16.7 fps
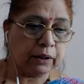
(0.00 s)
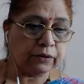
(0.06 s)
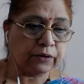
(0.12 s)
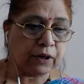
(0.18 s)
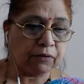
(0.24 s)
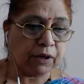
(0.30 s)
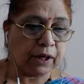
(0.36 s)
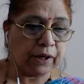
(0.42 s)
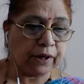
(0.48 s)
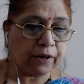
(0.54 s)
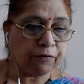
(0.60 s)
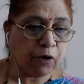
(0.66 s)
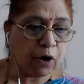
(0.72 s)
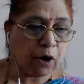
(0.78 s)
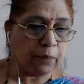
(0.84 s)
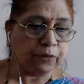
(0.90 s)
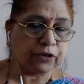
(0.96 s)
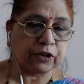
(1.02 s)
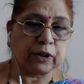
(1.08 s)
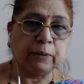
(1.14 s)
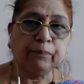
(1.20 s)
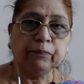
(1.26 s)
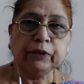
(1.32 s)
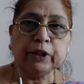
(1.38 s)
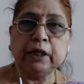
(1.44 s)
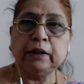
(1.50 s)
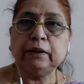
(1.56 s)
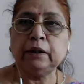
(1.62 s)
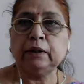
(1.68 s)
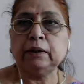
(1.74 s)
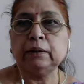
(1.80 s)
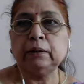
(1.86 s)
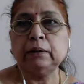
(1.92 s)
several reforms in
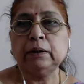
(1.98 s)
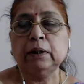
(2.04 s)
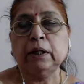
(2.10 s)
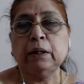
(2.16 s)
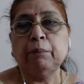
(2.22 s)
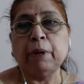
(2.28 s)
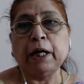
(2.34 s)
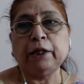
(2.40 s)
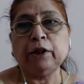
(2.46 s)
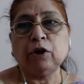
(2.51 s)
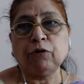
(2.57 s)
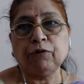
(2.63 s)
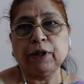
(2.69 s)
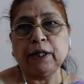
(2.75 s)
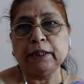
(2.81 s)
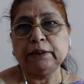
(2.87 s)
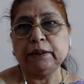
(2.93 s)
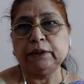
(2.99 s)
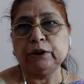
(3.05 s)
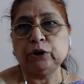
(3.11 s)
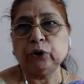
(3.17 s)
the matter of elections.